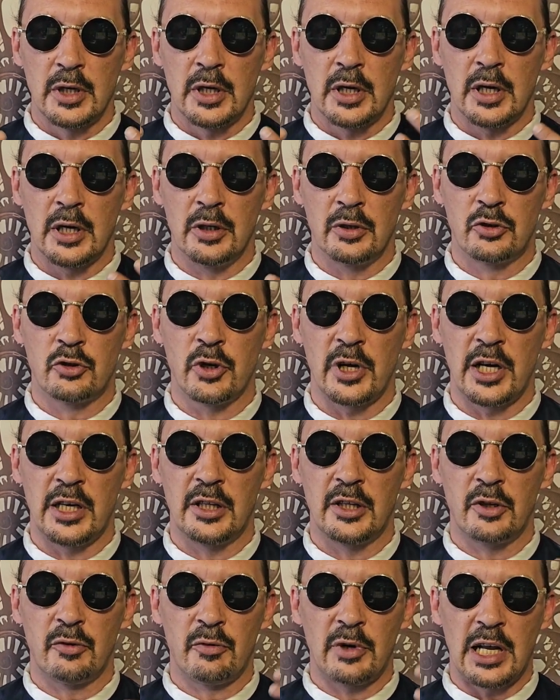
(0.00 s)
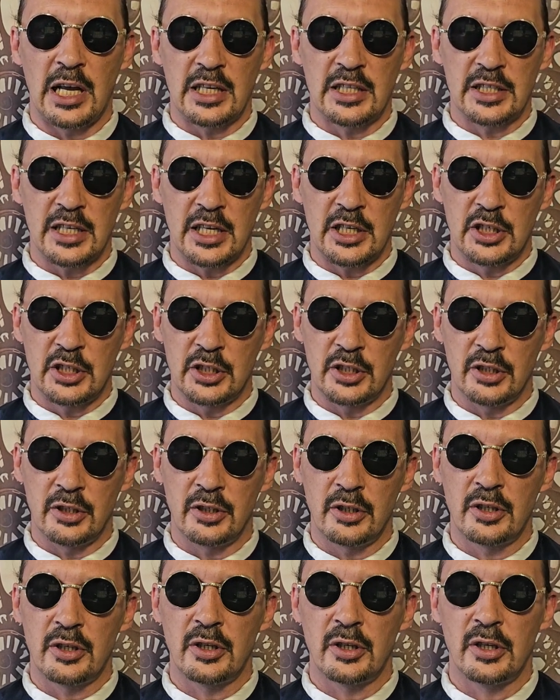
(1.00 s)
and train the relaxation
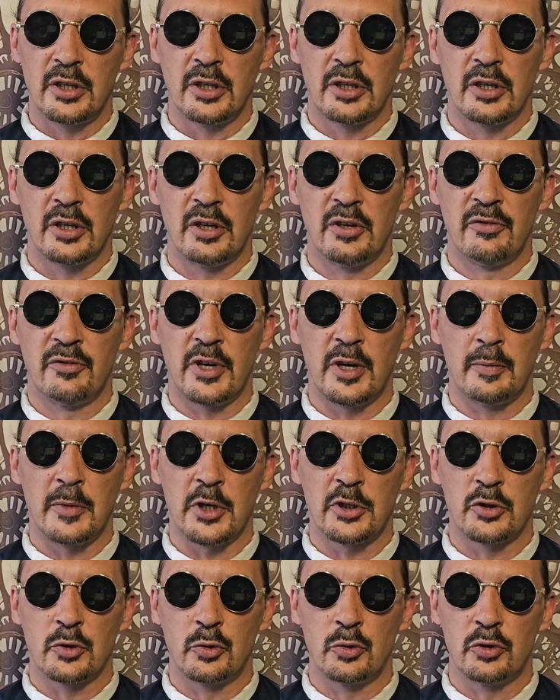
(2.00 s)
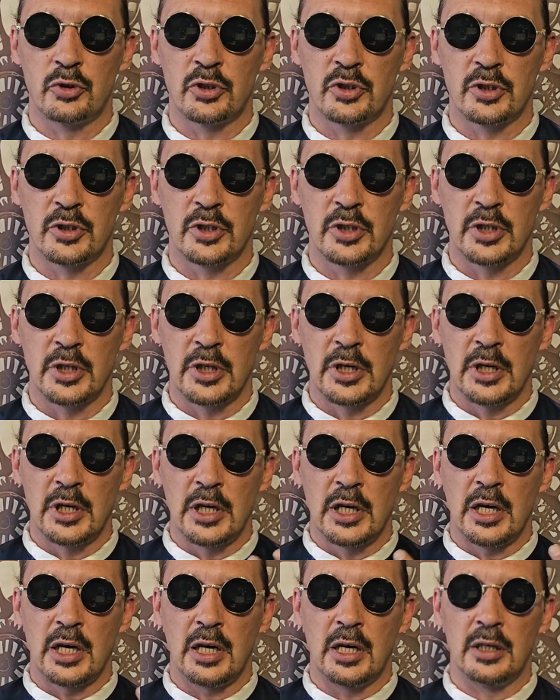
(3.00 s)
of our muscles,
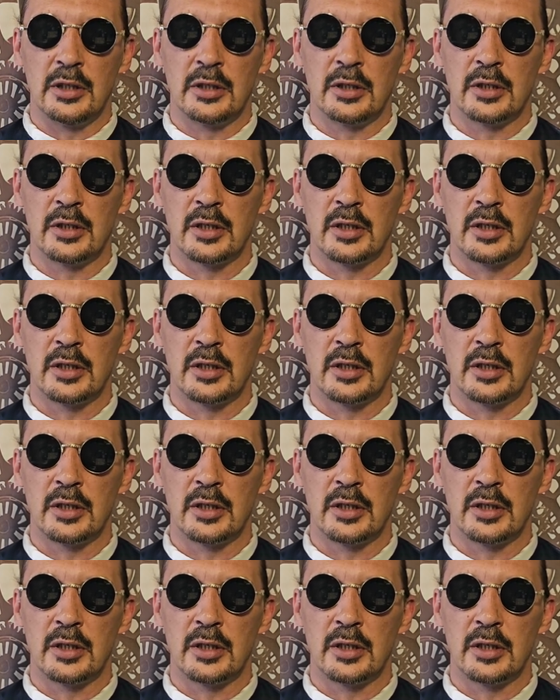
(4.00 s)
and